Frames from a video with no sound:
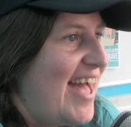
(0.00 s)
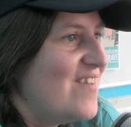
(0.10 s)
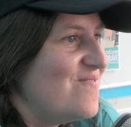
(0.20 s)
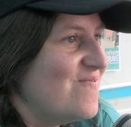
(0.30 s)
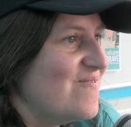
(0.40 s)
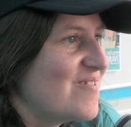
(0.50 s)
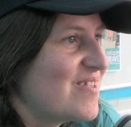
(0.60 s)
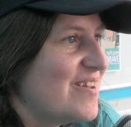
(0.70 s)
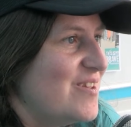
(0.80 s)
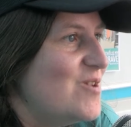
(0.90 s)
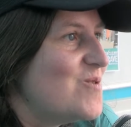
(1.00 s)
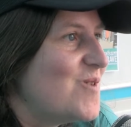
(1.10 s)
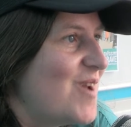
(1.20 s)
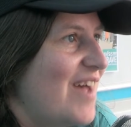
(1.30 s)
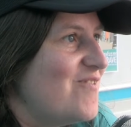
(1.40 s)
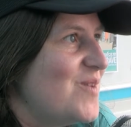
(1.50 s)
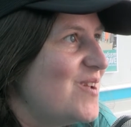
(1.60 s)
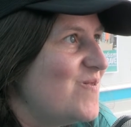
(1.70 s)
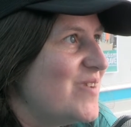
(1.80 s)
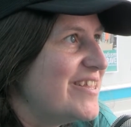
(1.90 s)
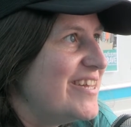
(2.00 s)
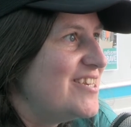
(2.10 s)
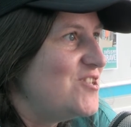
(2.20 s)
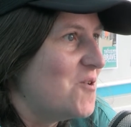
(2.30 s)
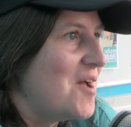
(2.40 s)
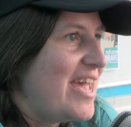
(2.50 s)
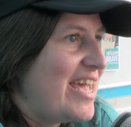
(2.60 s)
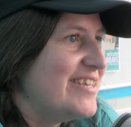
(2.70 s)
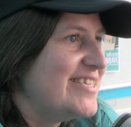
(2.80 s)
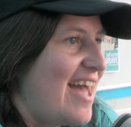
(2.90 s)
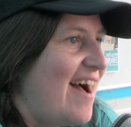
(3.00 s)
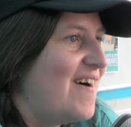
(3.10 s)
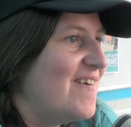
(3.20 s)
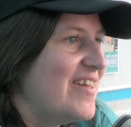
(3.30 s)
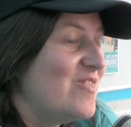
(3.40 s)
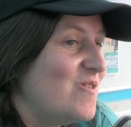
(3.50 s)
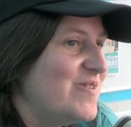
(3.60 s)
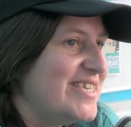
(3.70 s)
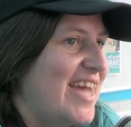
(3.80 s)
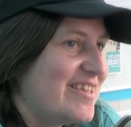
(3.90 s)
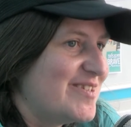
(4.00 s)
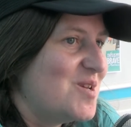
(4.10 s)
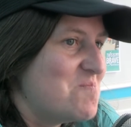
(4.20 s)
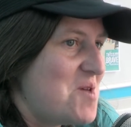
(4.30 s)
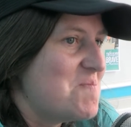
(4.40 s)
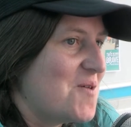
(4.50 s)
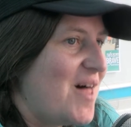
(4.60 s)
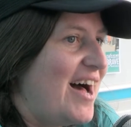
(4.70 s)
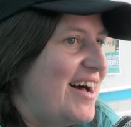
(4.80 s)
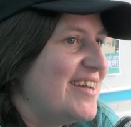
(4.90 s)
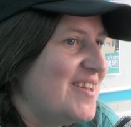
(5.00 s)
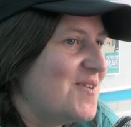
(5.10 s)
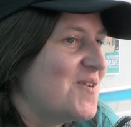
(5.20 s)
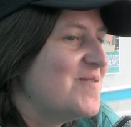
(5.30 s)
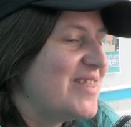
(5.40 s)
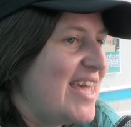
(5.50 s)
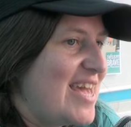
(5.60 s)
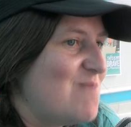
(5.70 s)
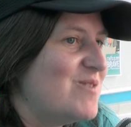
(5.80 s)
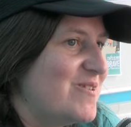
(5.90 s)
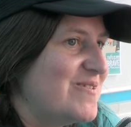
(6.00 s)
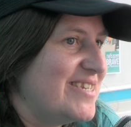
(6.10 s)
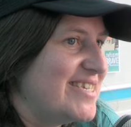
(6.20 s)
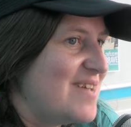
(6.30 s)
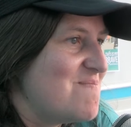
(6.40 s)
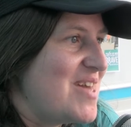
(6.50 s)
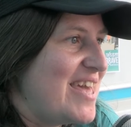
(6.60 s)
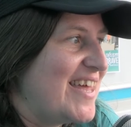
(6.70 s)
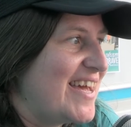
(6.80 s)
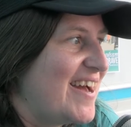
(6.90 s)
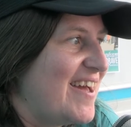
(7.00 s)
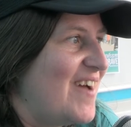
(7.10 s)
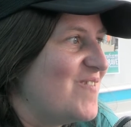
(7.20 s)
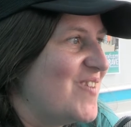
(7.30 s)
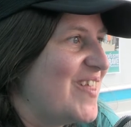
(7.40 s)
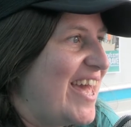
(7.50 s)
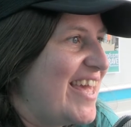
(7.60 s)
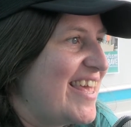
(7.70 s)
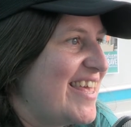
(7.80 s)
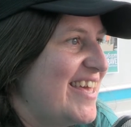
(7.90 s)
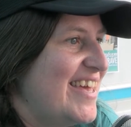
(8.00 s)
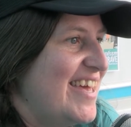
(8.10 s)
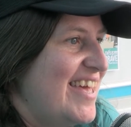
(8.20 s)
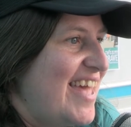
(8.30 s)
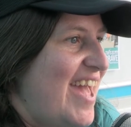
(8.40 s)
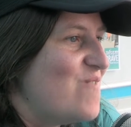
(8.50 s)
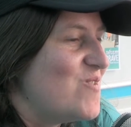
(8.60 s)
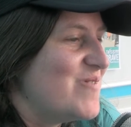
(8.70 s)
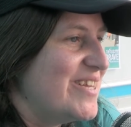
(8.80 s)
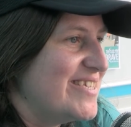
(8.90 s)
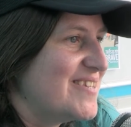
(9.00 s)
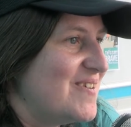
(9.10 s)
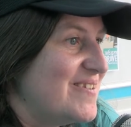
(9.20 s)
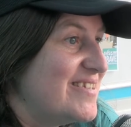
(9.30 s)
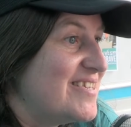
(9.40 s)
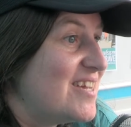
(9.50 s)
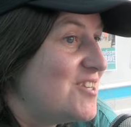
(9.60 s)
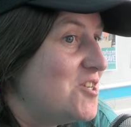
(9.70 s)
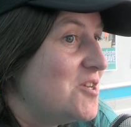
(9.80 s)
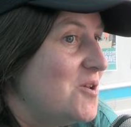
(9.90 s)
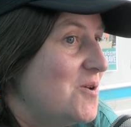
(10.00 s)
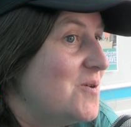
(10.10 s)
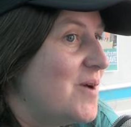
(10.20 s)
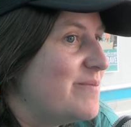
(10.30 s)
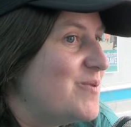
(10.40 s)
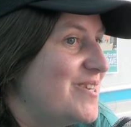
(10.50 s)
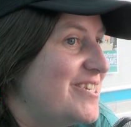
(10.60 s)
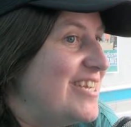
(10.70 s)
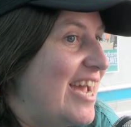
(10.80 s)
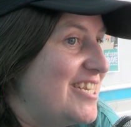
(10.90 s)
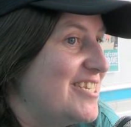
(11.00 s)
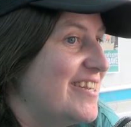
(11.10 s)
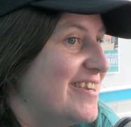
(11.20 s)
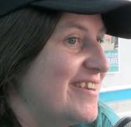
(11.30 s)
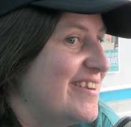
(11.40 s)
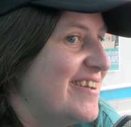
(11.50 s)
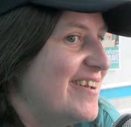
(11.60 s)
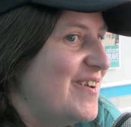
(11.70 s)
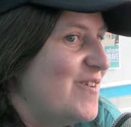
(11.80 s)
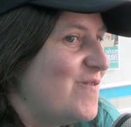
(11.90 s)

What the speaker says: you know, what I've been really enjoying is how enthusiastic people are, you know, when they come along to something. Like, I feel like everyone's got such a new appreciation